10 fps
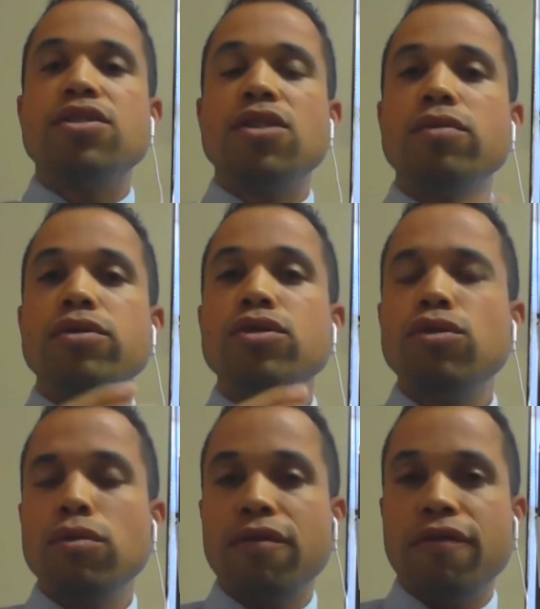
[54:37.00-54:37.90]
And so
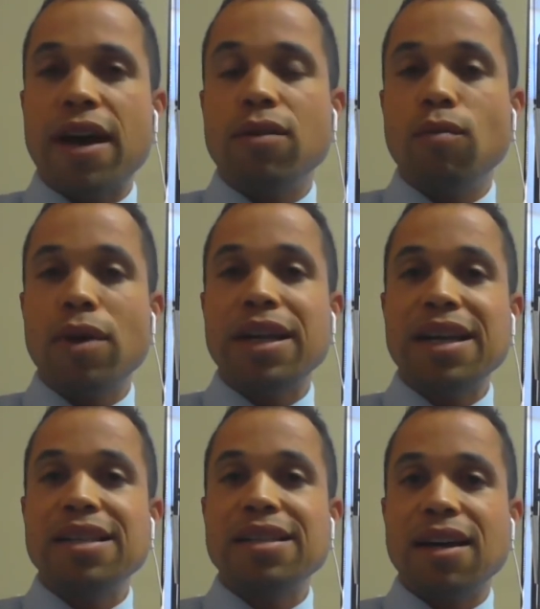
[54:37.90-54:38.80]
Sudafed,
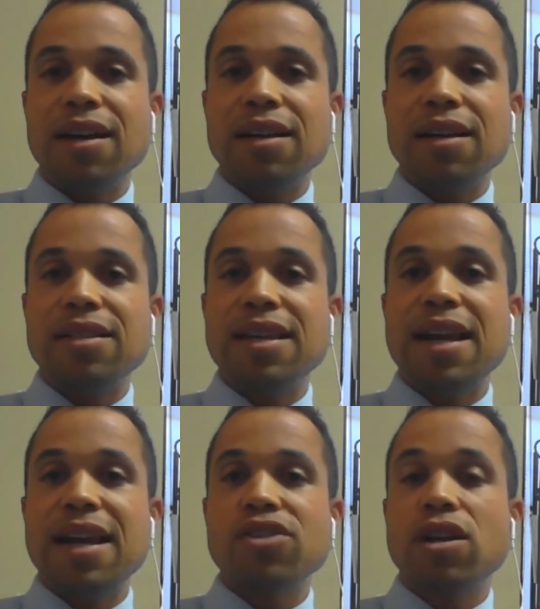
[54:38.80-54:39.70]
what it does
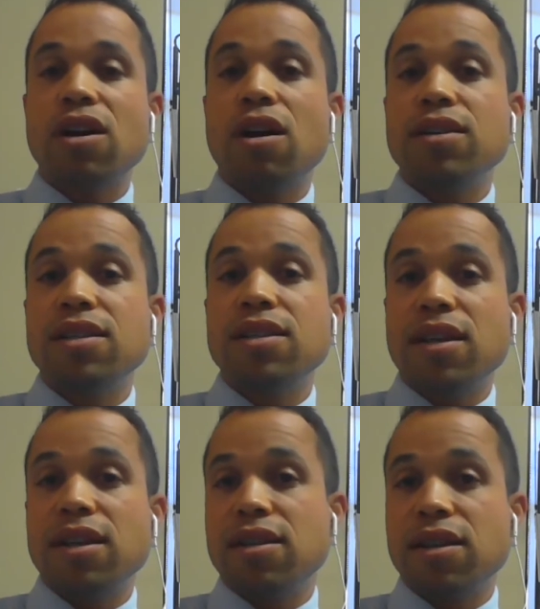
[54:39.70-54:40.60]
is it actually
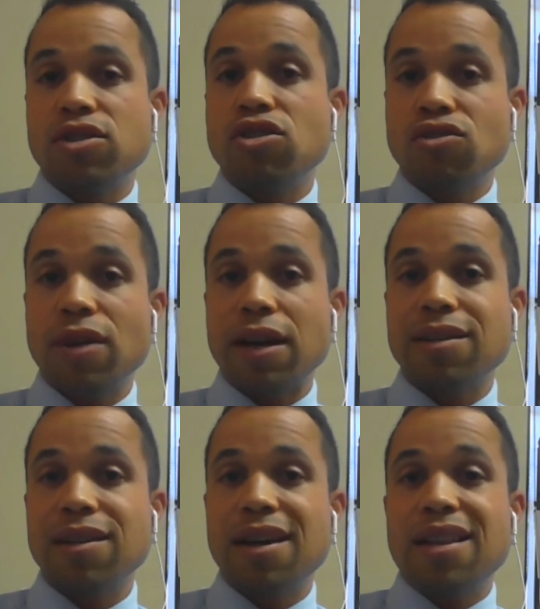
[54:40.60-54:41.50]
causes things to
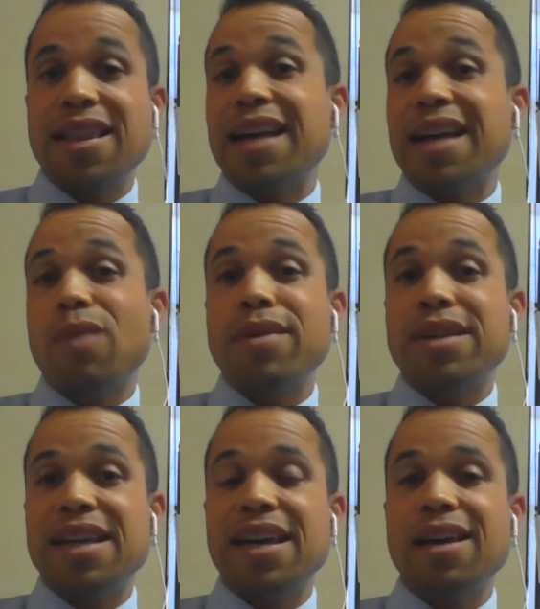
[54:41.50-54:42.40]
constrict. That's
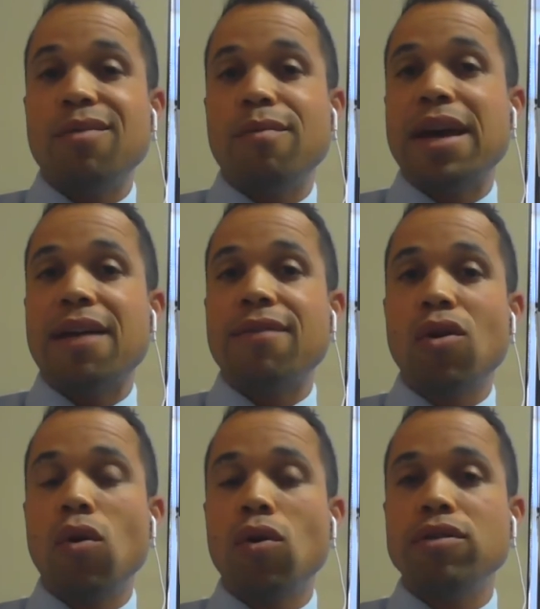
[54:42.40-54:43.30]
why we take it when we
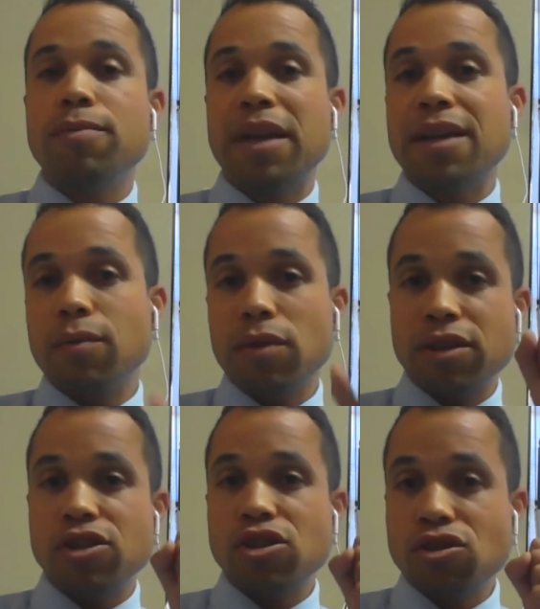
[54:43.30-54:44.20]
have colds,
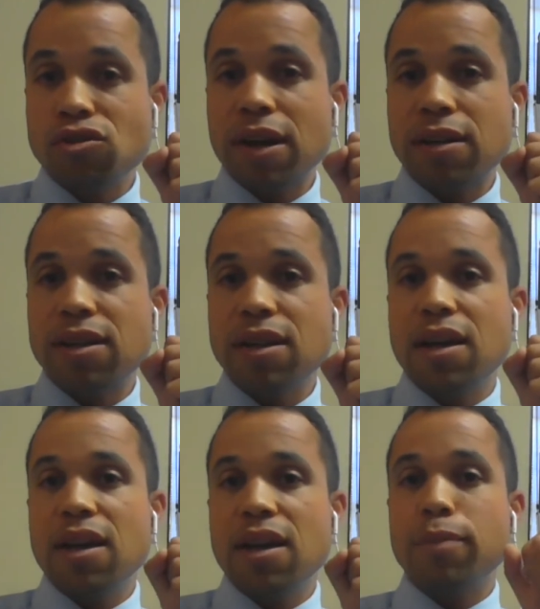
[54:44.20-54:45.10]
because it will
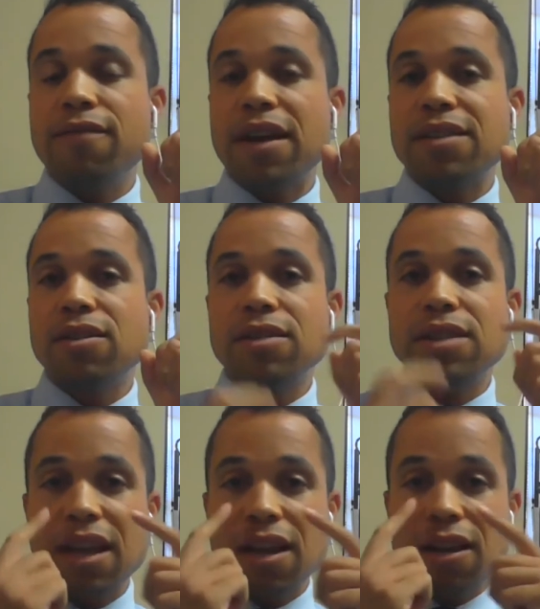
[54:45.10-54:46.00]
constrict the blood
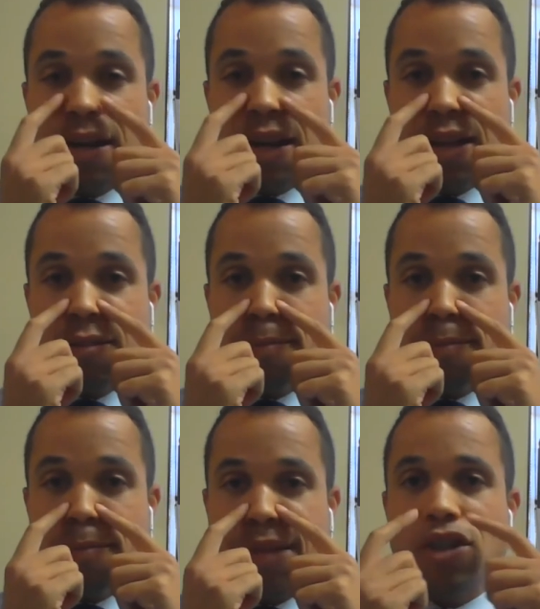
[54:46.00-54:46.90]
vessels in our
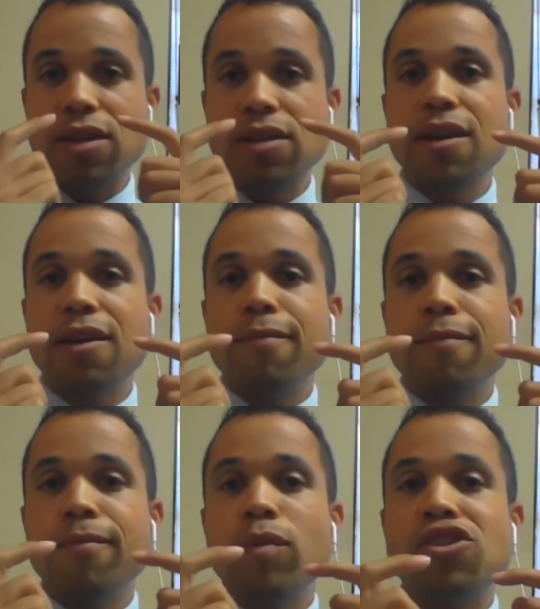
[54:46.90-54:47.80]
nasal passages,
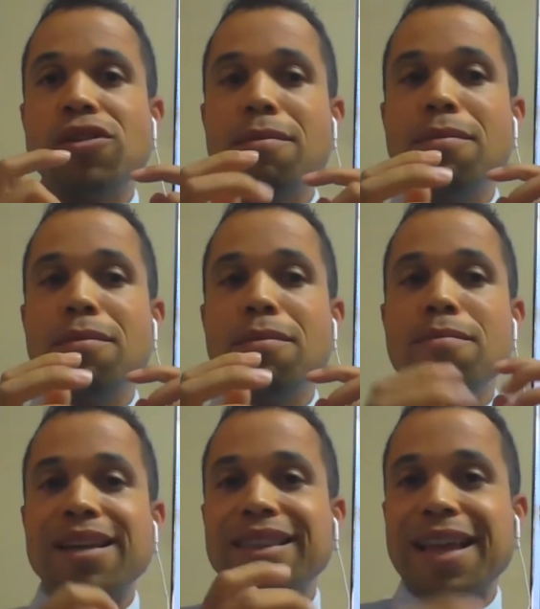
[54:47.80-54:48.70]
which
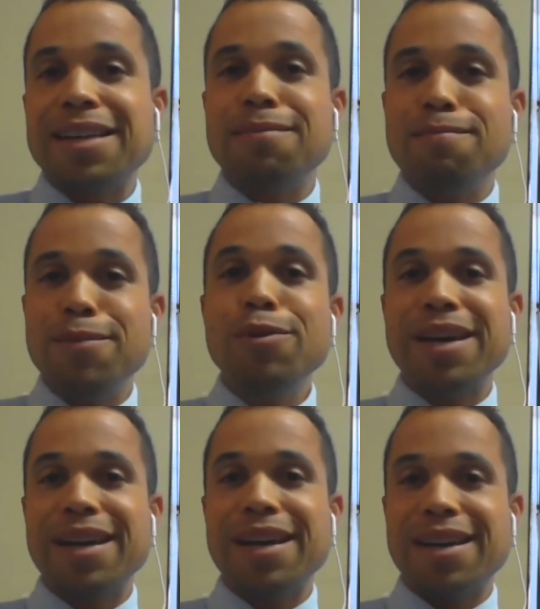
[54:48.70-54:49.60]
make less
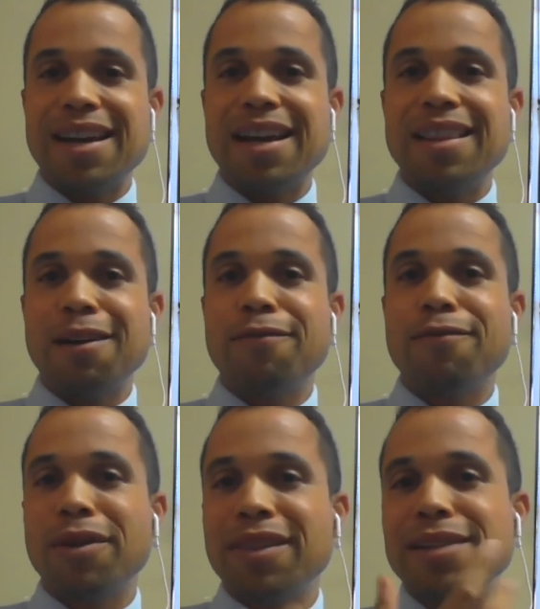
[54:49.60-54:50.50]
mucus and
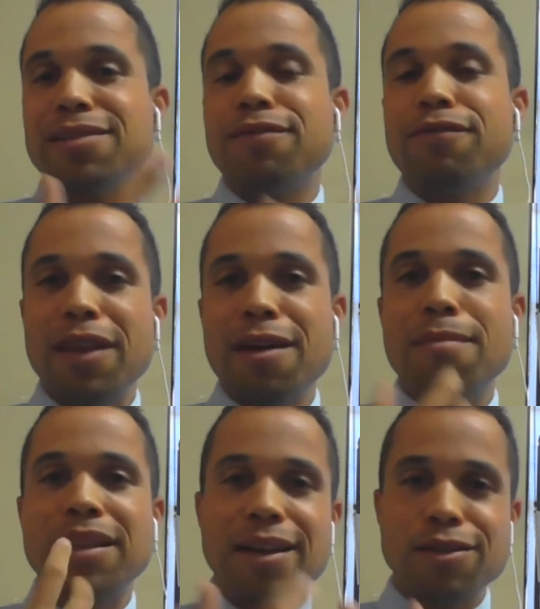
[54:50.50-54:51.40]
therefore less
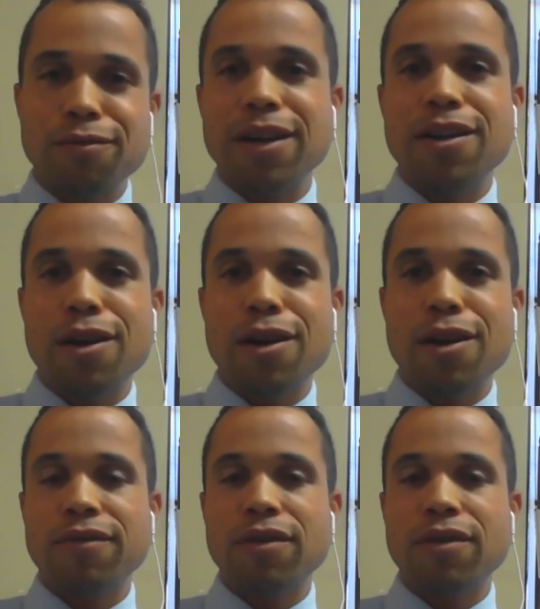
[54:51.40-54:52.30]
phlegm and less runny
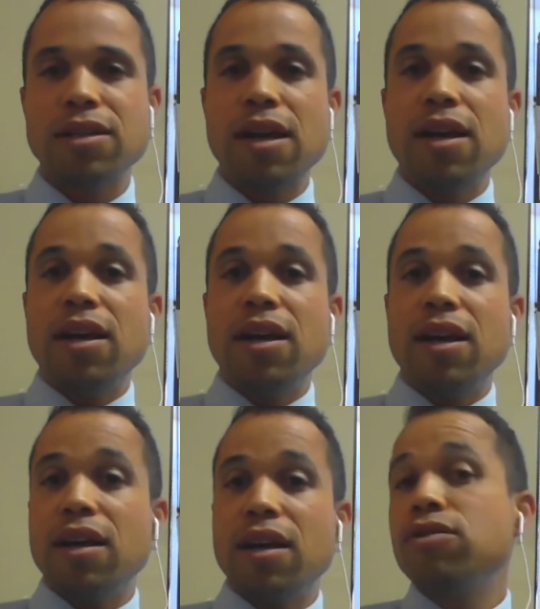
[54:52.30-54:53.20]
nose for us.
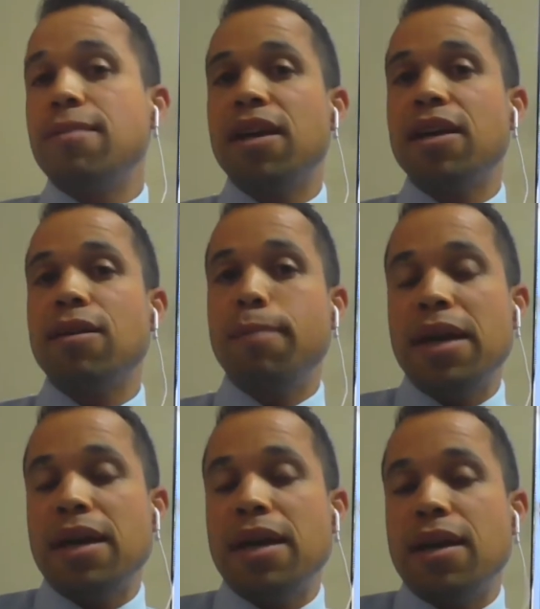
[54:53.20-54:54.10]
It'll do the same thing
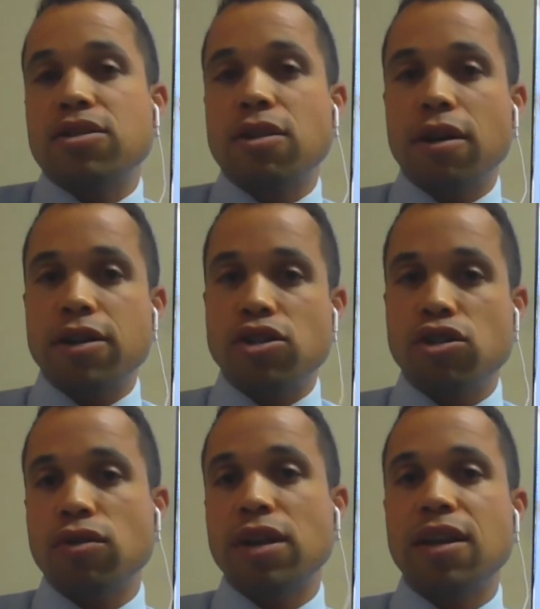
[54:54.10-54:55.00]
in the penis. It'll
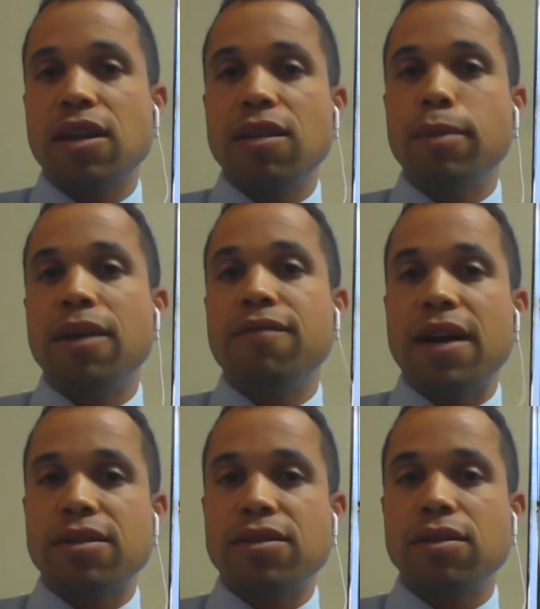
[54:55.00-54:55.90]
start constricting the
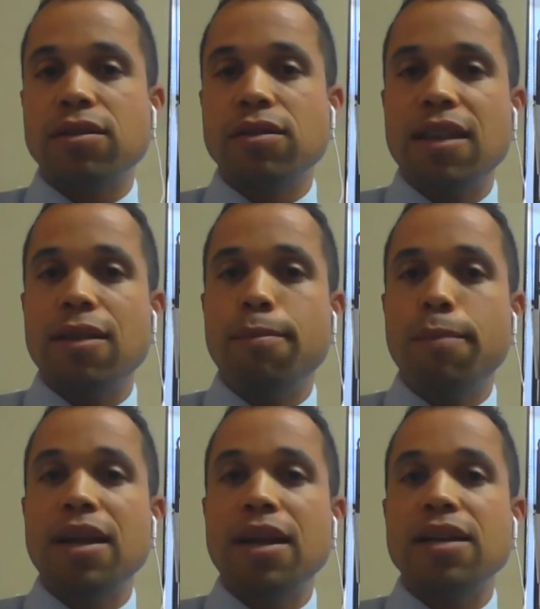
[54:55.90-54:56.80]
blood vessels in
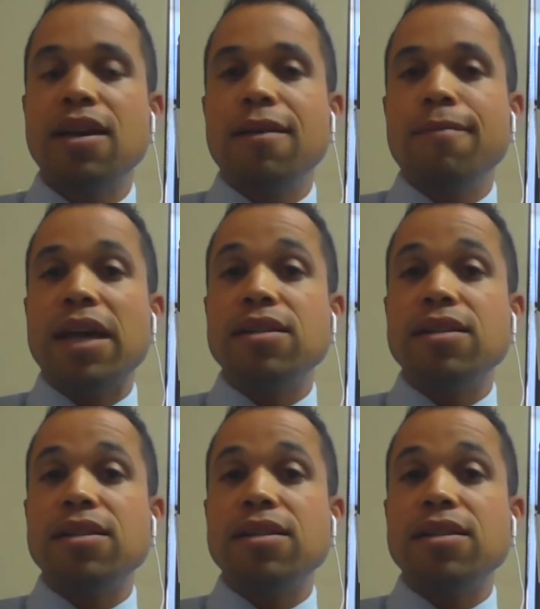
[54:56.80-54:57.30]
the penis.